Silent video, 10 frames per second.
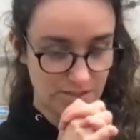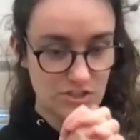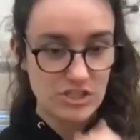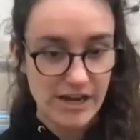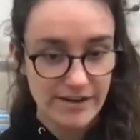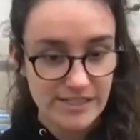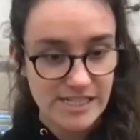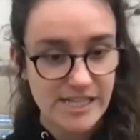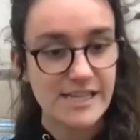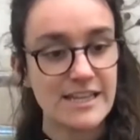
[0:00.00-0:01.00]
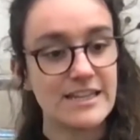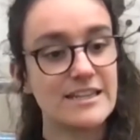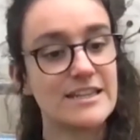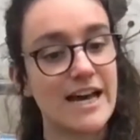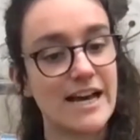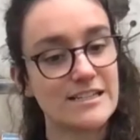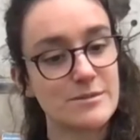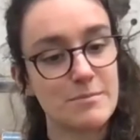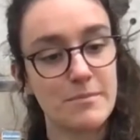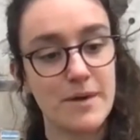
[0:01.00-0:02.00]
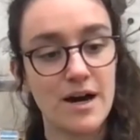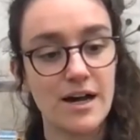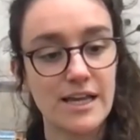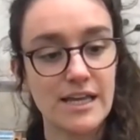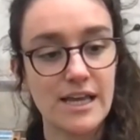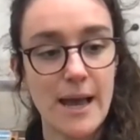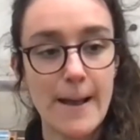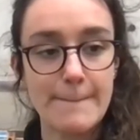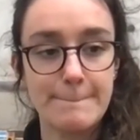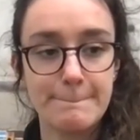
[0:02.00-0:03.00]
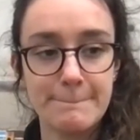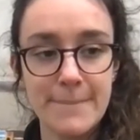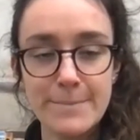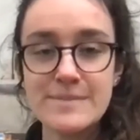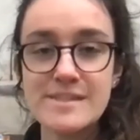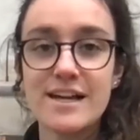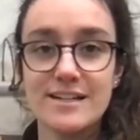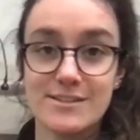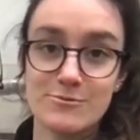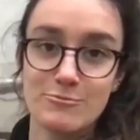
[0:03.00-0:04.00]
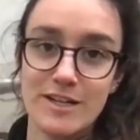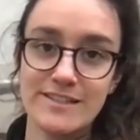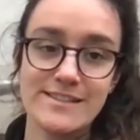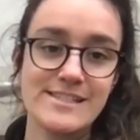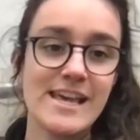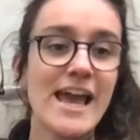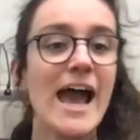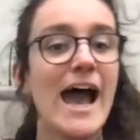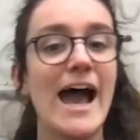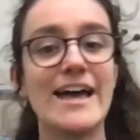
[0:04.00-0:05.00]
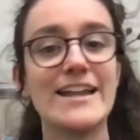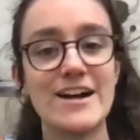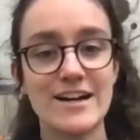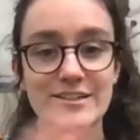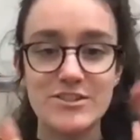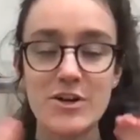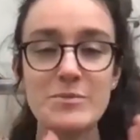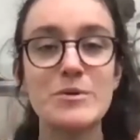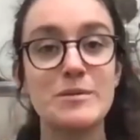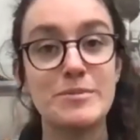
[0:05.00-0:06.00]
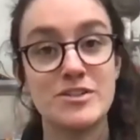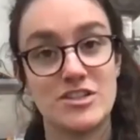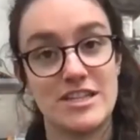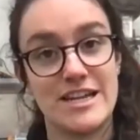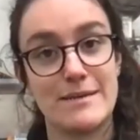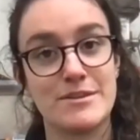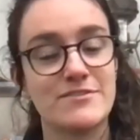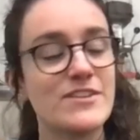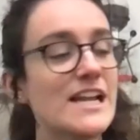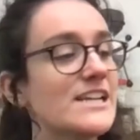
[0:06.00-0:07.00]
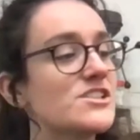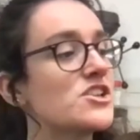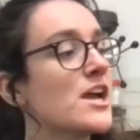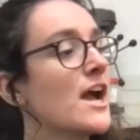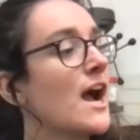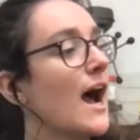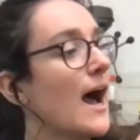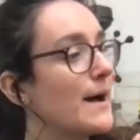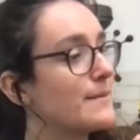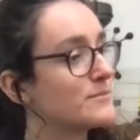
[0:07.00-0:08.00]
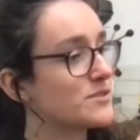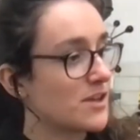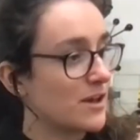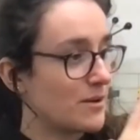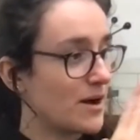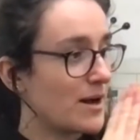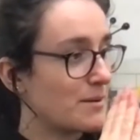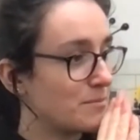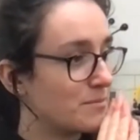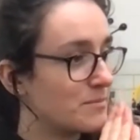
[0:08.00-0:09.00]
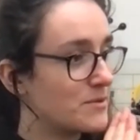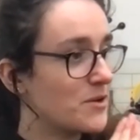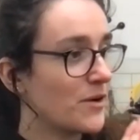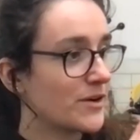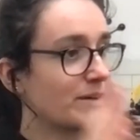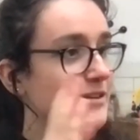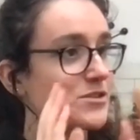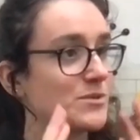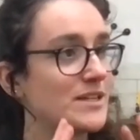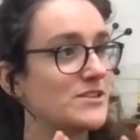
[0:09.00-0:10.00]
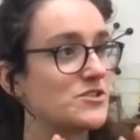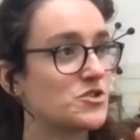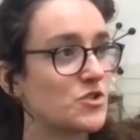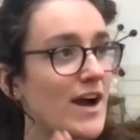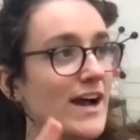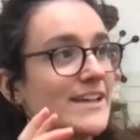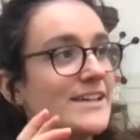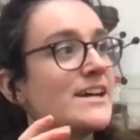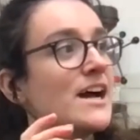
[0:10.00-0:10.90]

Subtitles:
charity that my mum's cousin runs, and I don't want to butcher the name of the village, so I'm not going to try,